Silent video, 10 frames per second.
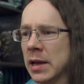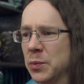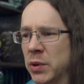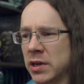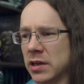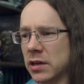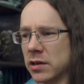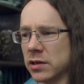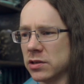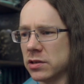meaning you
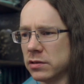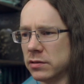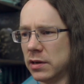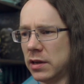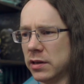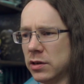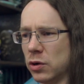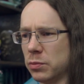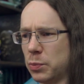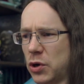can line
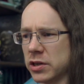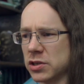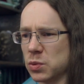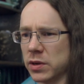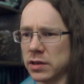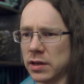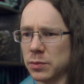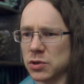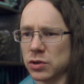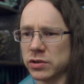your pockets with
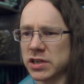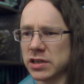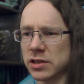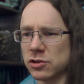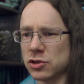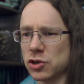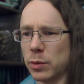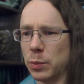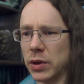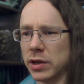up to 600
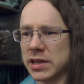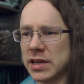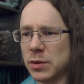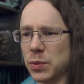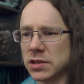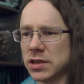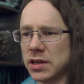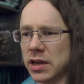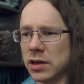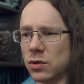script per day by turning in